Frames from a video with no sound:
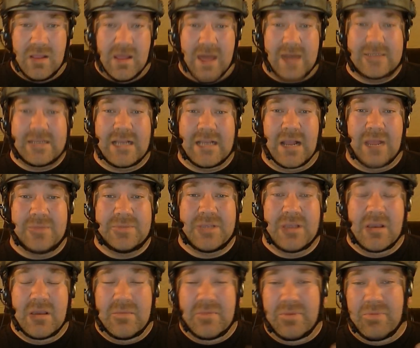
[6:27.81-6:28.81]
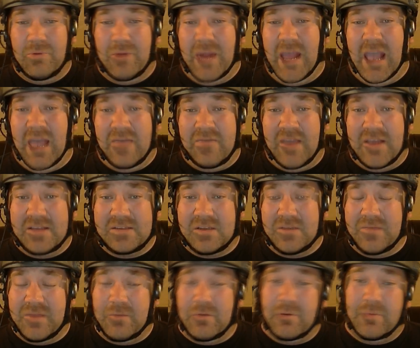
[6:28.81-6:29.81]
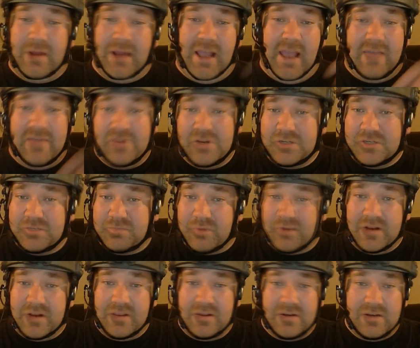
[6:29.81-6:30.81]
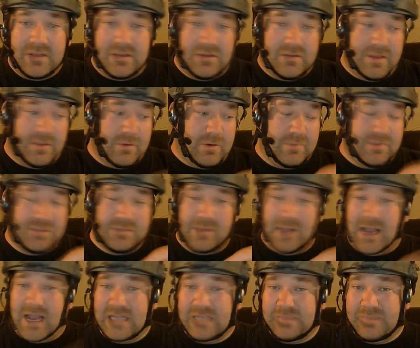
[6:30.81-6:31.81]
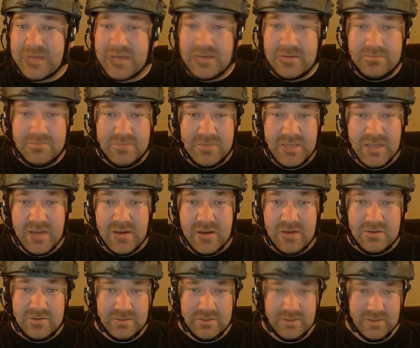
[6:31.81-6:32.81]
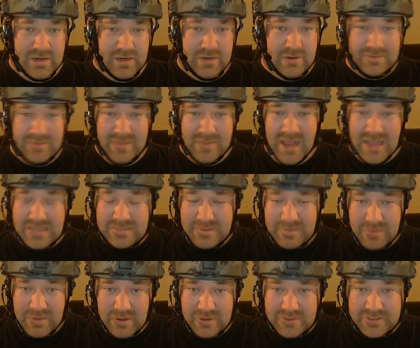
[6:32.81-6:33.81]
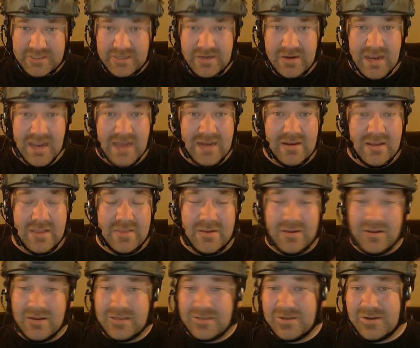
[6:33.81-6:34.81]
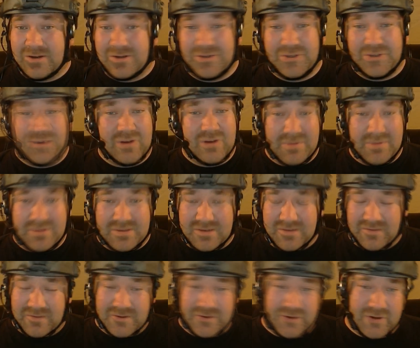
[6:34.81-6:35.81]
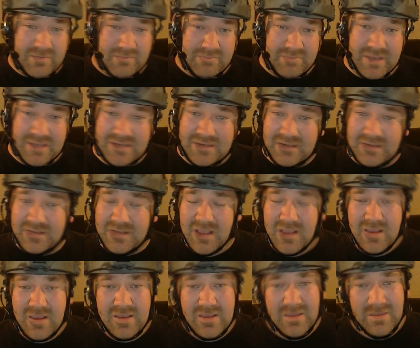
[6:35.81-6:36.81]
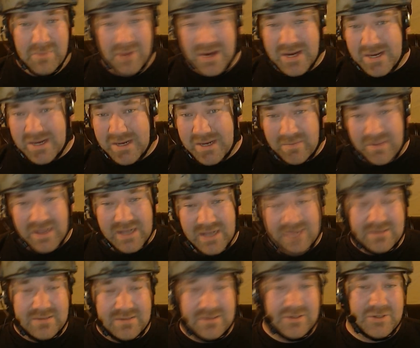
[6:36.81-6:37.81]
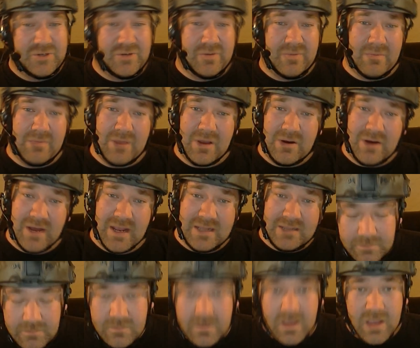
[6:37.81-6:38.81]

A lot of times people want to half-ass stuff. They want to put a heavier spring in their deal. They want to put some high-speed gears, some high-speed motors in there, and they're going to start stripping stuff. They're stripping pistons, they're breaking gearboxes, they're stripping motor heads.